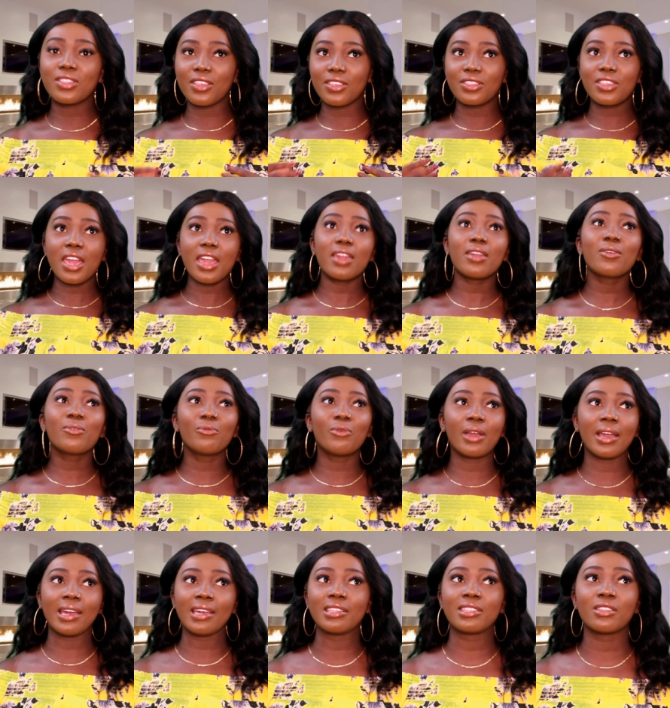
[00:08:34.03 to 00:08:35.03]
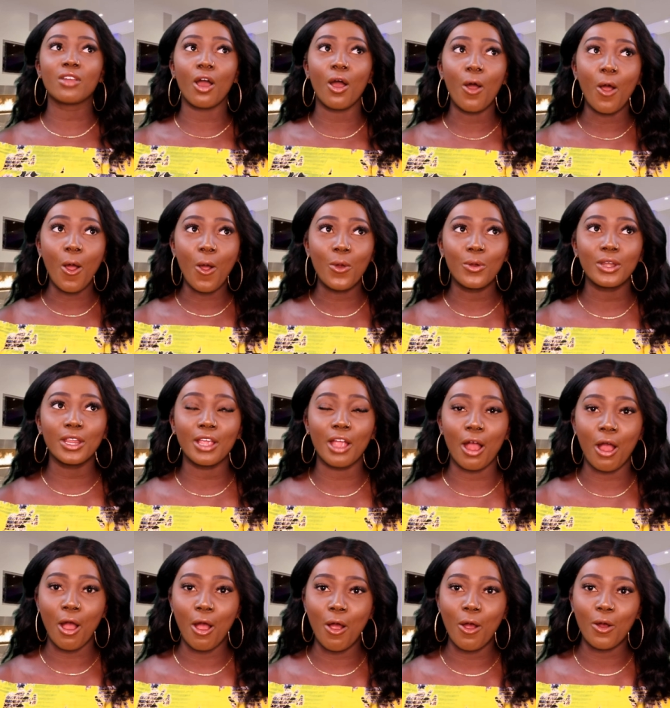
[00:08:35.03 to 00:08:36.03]
The thing with owning
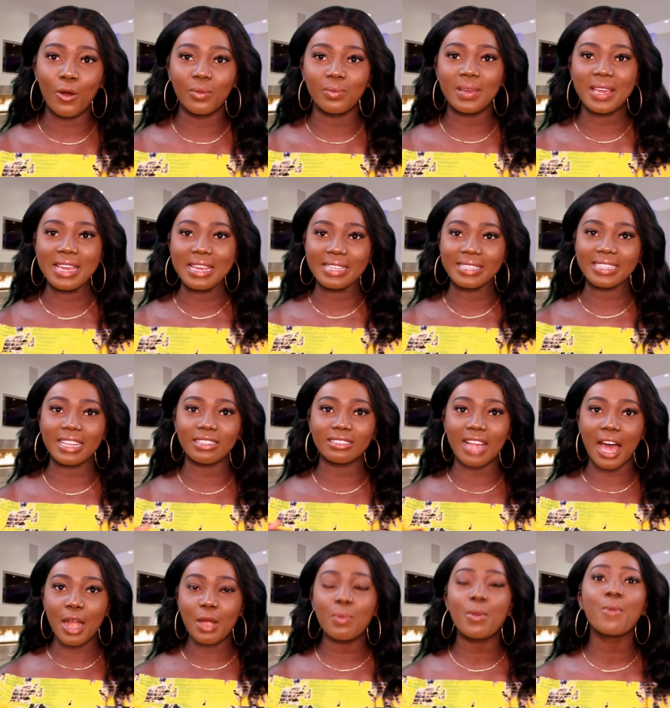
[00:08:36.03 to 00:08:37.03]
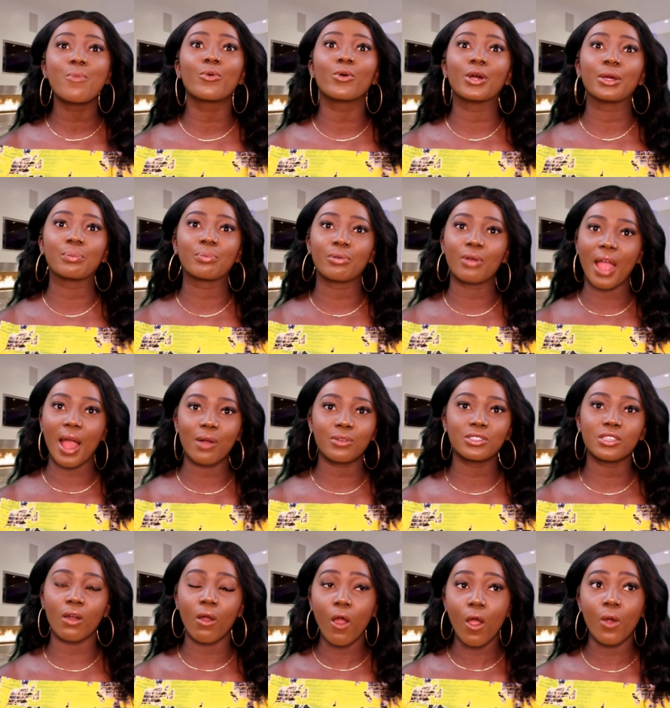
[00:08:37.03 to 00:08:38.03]
a home is a lot of people are
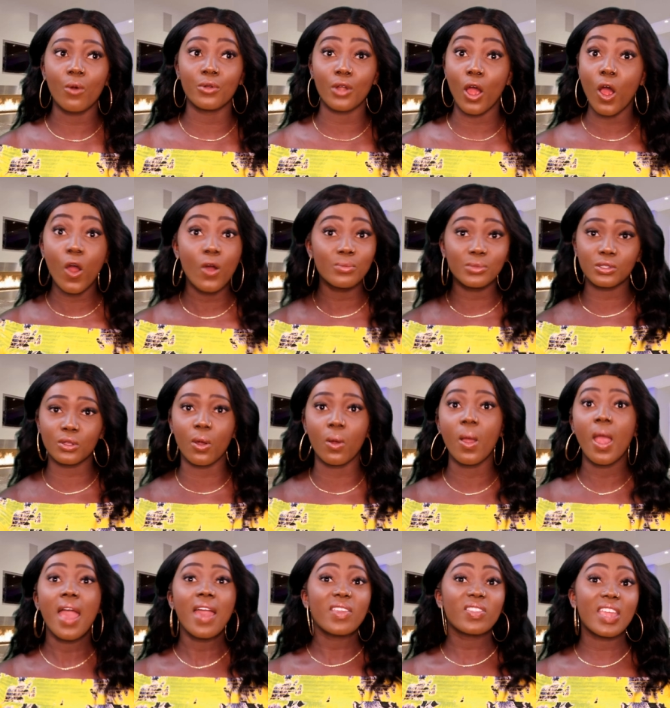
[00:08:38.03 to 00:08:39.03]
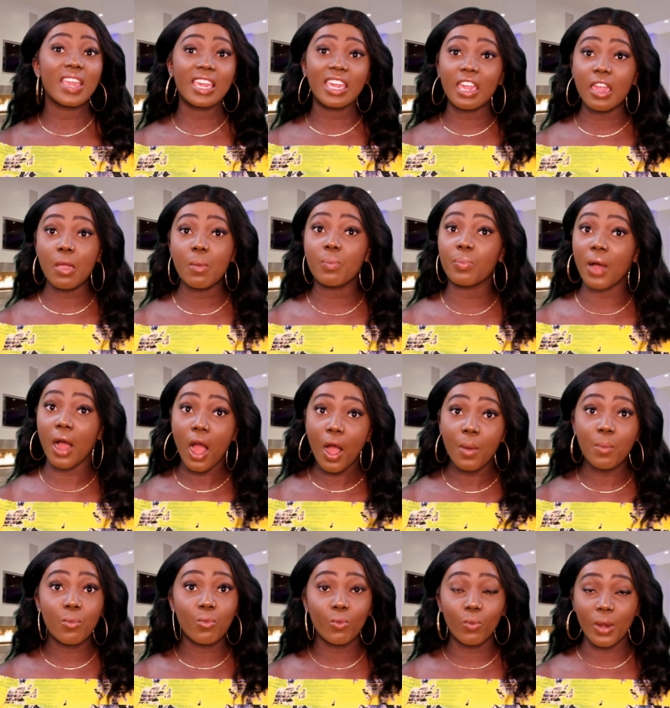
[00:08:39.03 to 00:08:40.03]
proud to own homes, so they keep
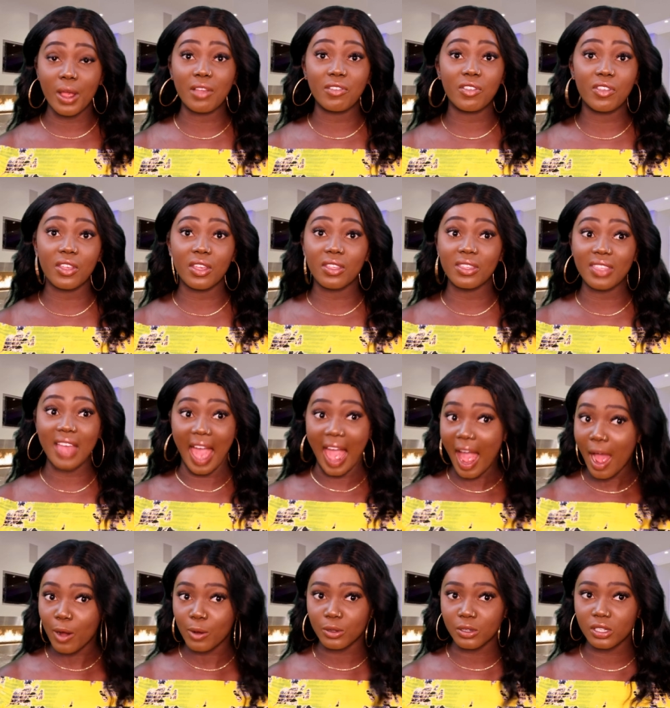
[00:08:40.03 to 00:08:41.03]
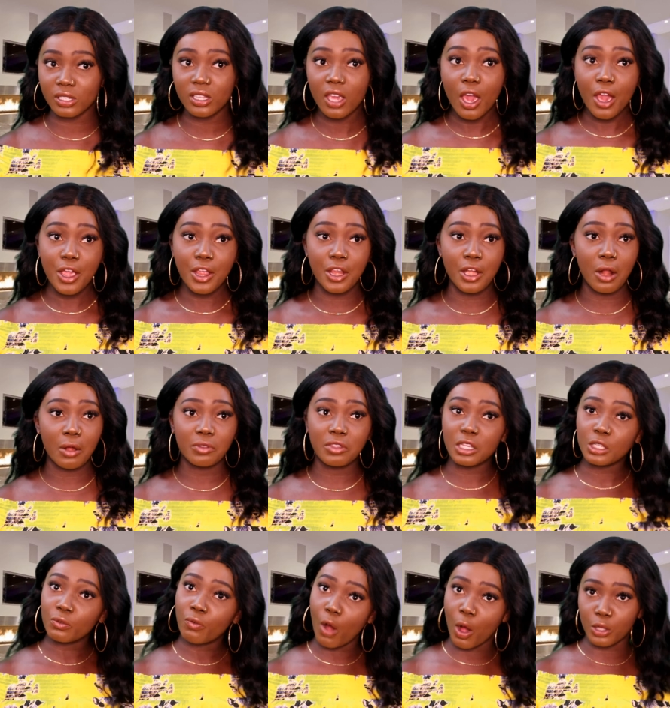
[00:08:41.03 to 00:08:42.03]
up with the house. You know,
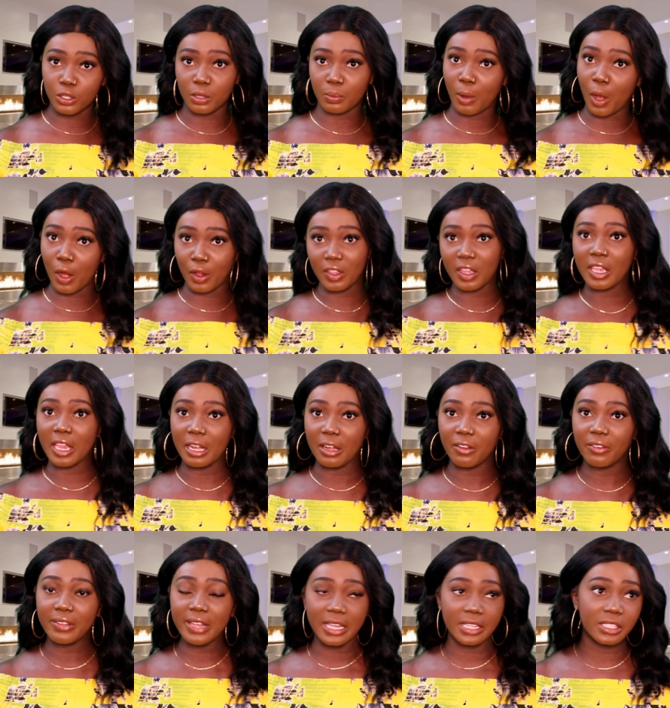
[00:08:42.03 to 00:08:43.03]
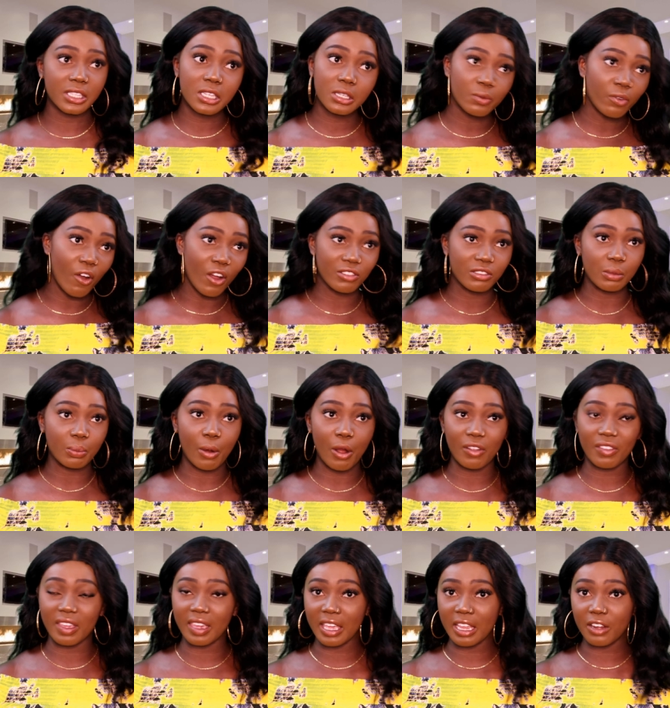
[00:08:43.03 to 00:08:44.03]
this falls apart, they get it fixed. This falls
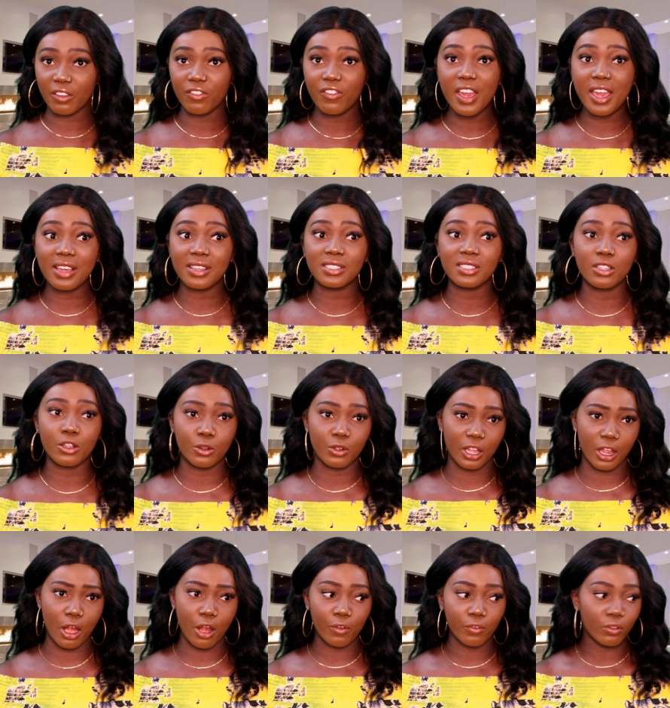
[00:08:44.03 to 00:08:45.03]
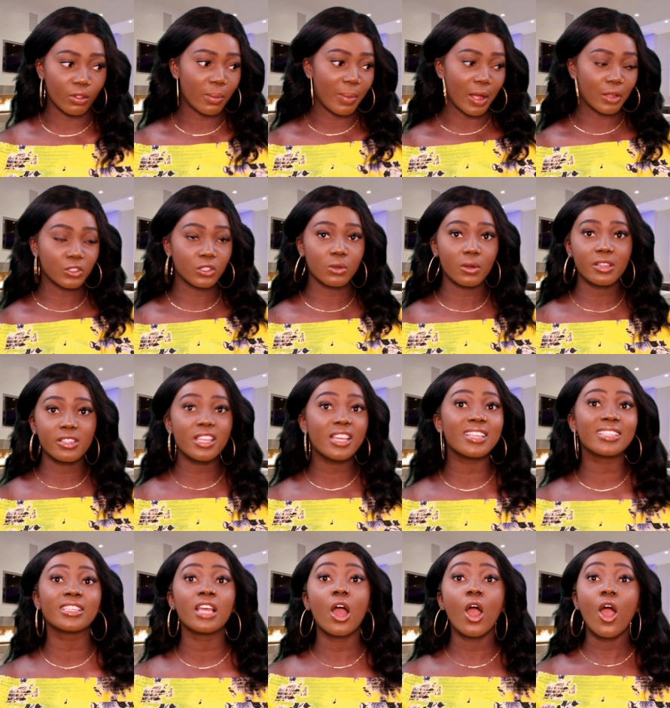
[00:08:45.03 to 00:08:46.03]
apart, they get it fixed. They're careful about doing
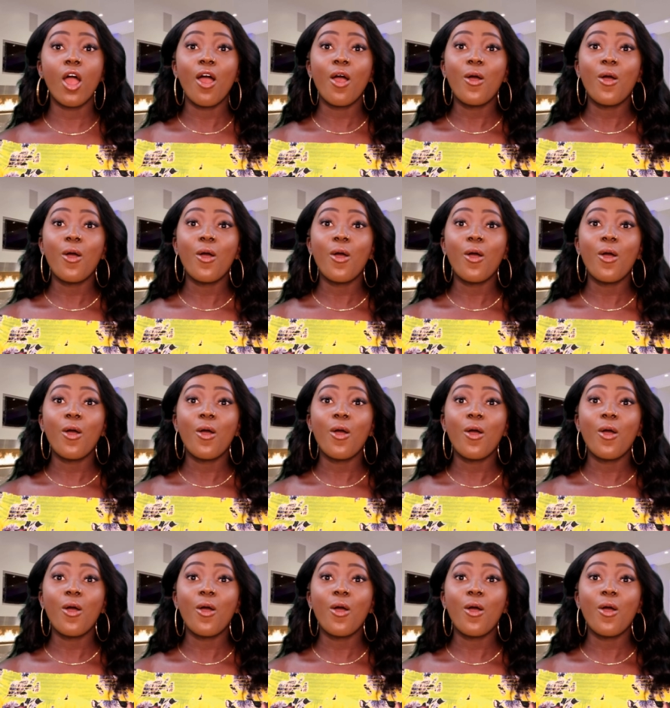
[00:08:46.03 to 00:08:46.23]
this.